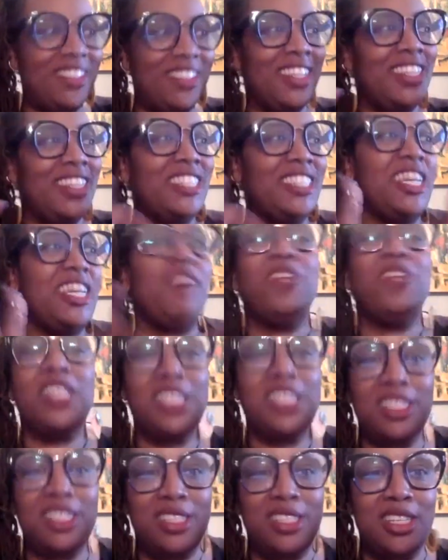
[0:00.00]
that the devil
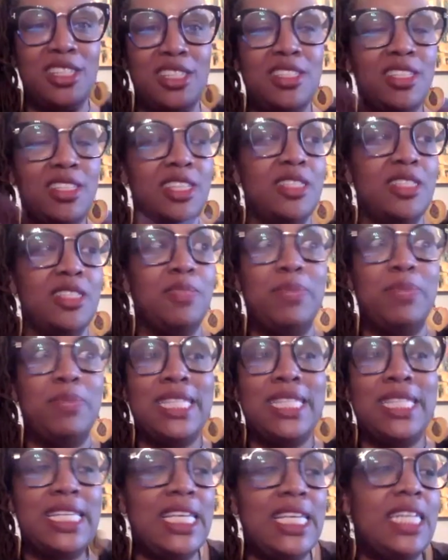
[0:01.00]
is is is
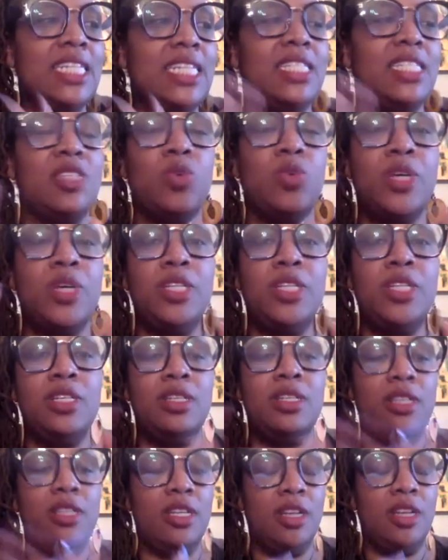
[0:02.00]
busy and is going
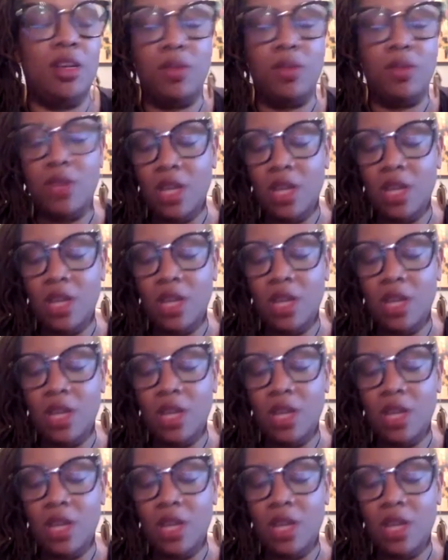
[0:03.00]
to you know